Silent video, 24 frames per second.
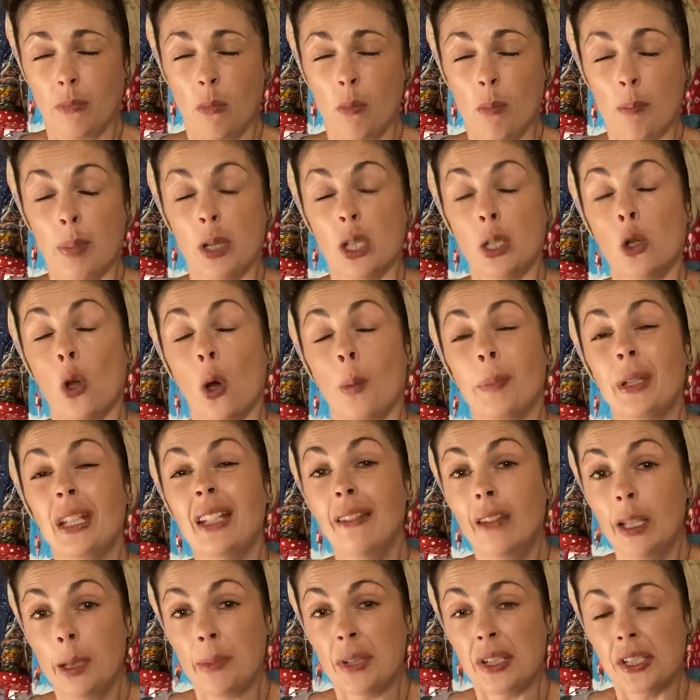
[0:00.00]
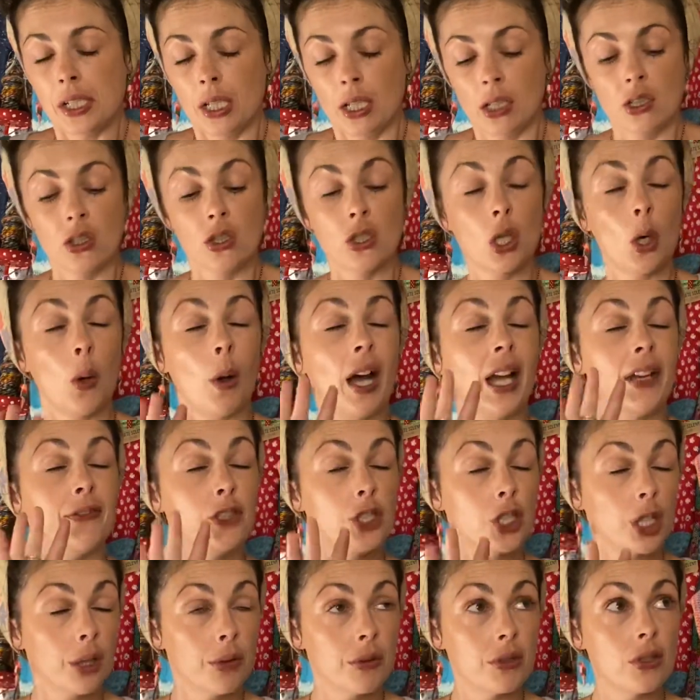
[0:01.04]
but not be limited. So I've
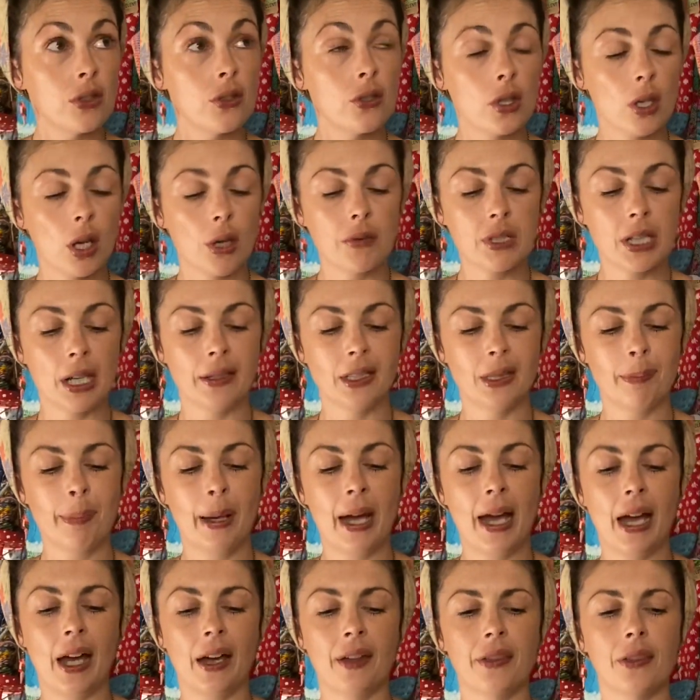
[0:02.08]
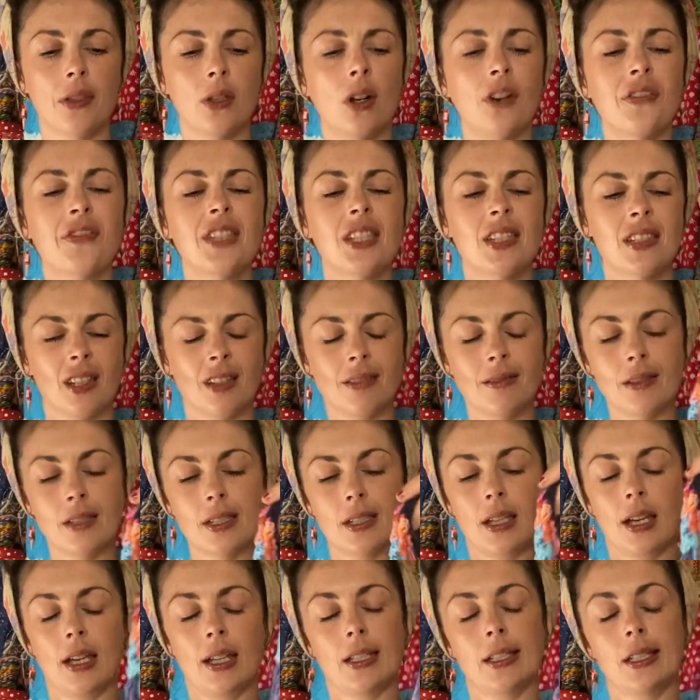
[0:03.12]
chosen to go down the path of
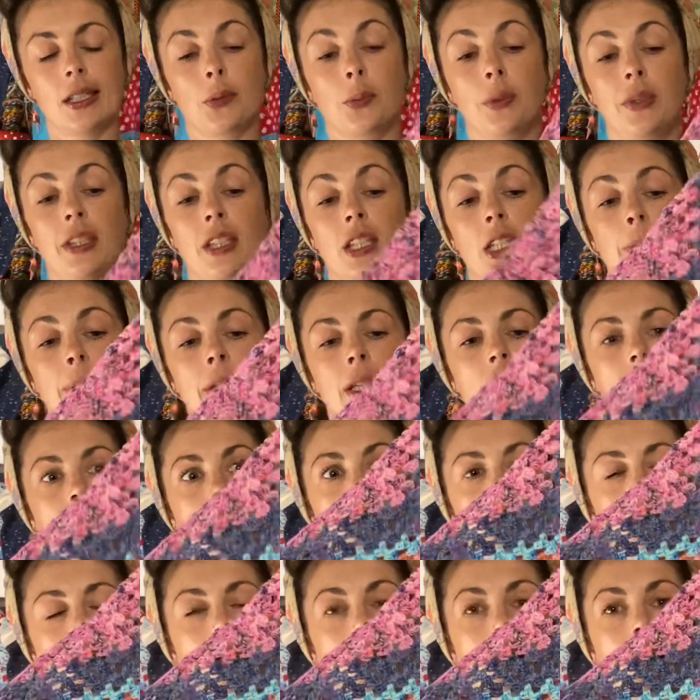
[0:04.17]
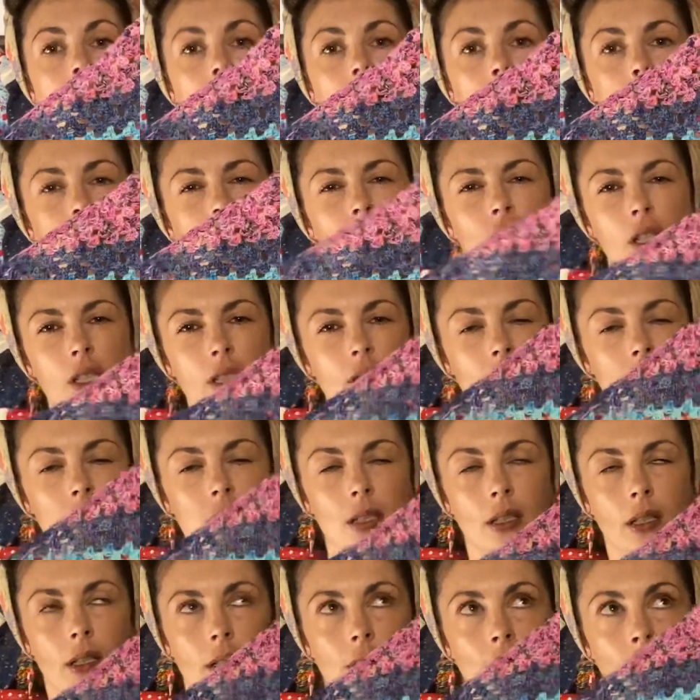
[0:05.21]
sunsets with this piece, and I am just
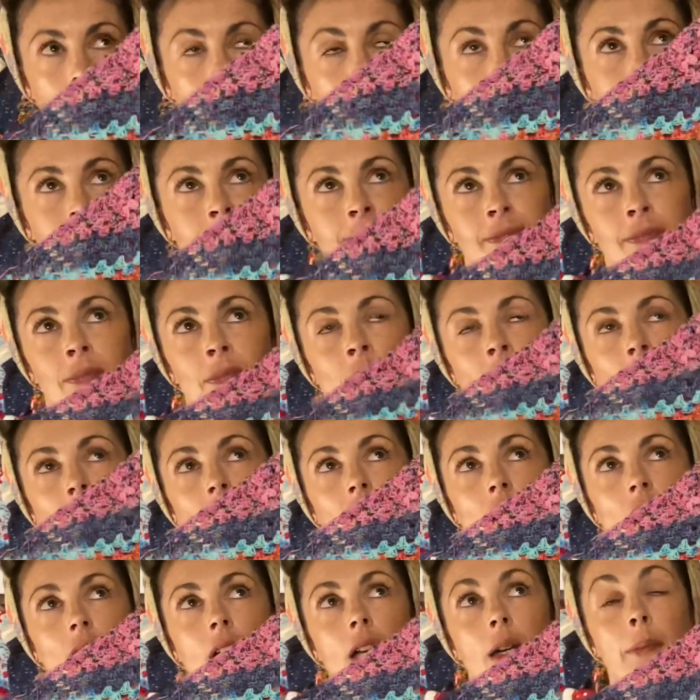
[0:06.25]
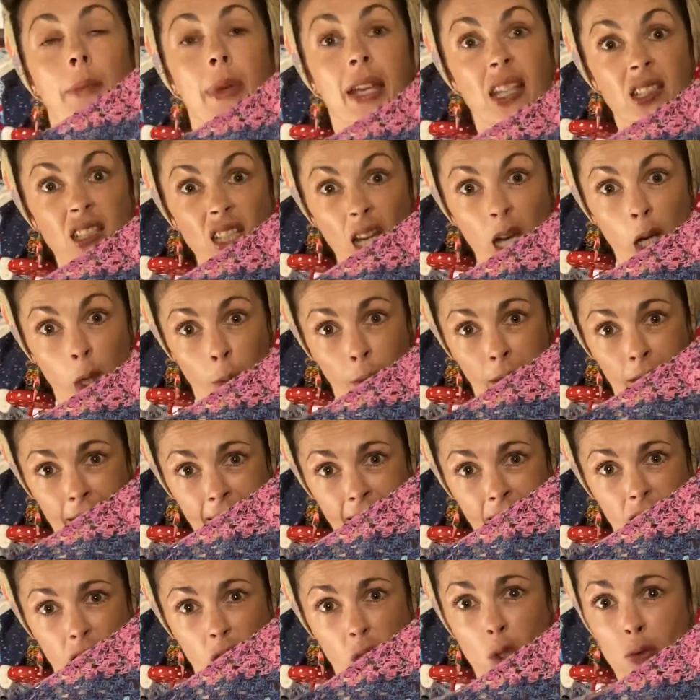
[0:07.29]
amazed at how quickly
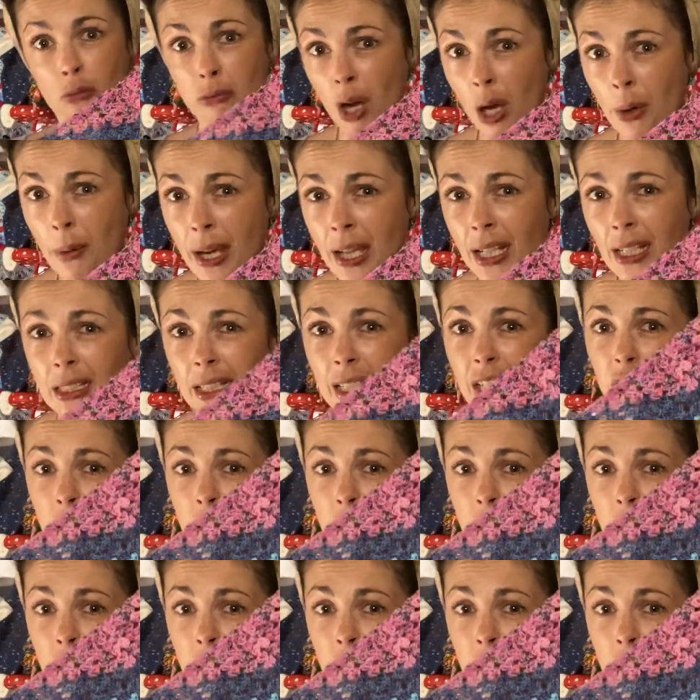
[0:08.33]
it's growing. Like,